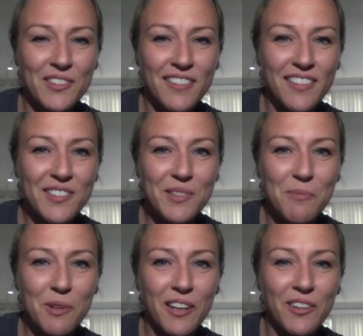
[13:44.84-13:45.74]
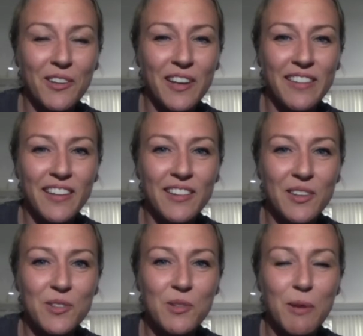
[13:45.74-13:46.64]
those are pretty cool. I think
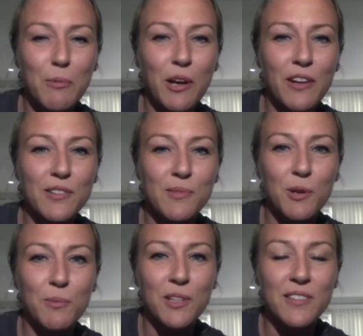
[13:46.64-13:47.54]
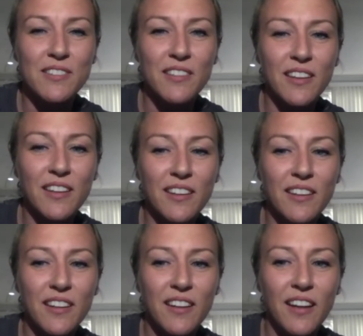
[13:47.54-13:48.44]
those are my proudest moments,
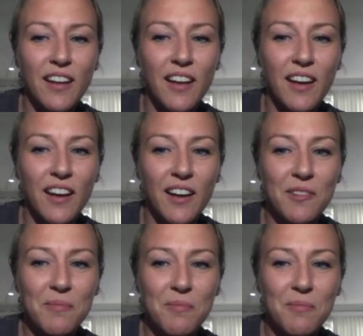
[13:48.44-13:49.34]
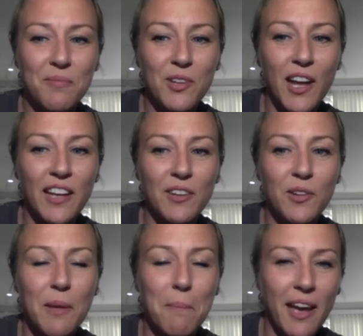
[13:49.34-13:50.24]
and I can
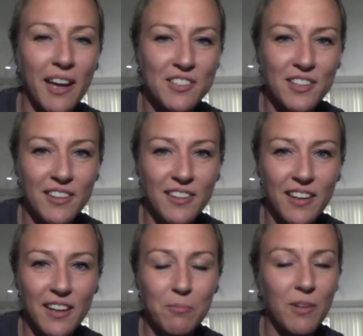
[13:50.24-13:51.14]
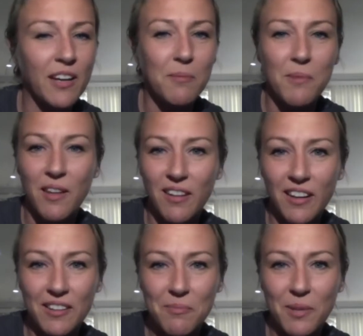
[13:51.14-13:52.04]
only imagine, I'm not a
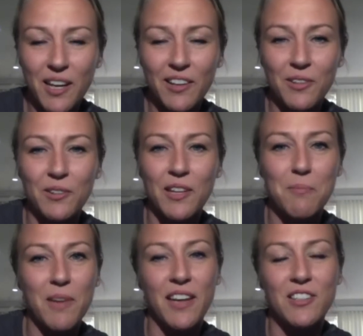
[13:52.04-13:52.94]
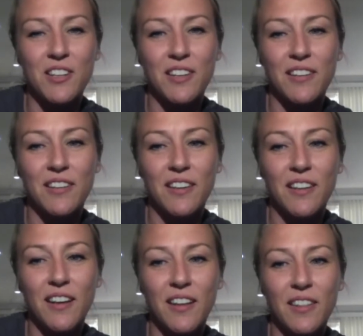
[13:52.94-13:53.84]
mother, but I could only imagine
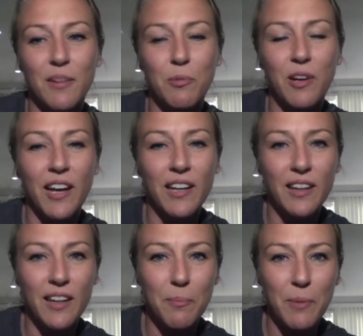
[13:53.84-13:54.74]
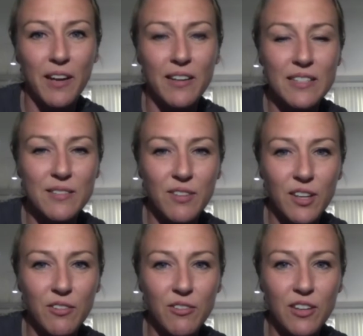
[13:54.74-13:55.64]
the pride that parents
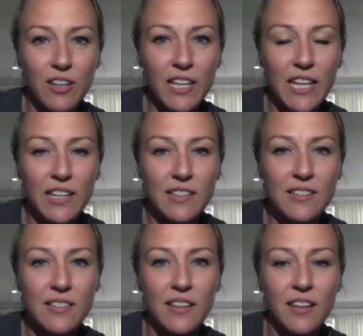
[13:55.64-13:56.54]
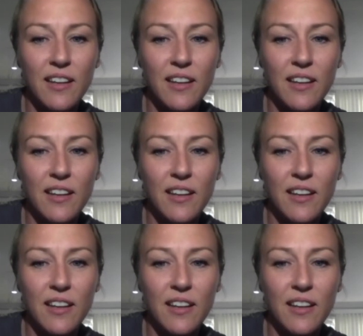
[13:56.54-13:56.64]
feel for their kids